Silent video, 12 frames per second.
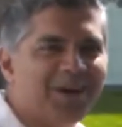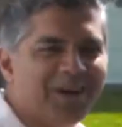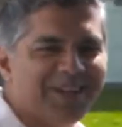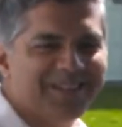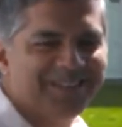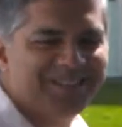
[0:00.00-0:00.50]
quite
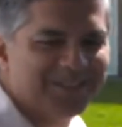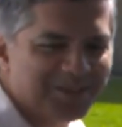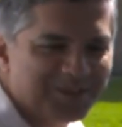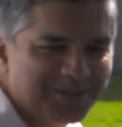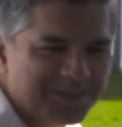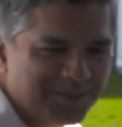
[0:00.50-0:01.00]
urban,
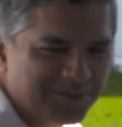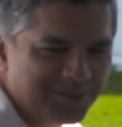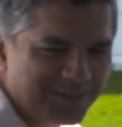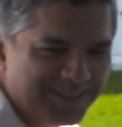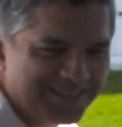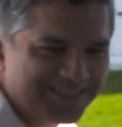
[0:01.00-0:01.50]
something
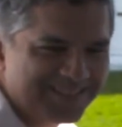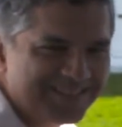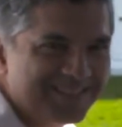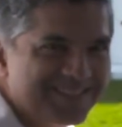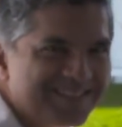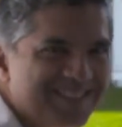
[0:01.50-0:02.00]
quite chic
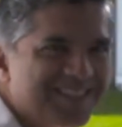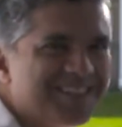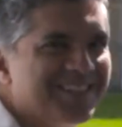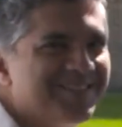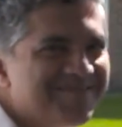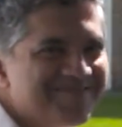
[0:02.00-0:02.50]
and
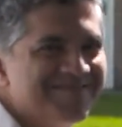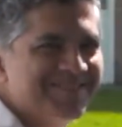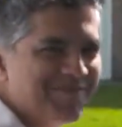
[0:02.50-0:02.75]
if the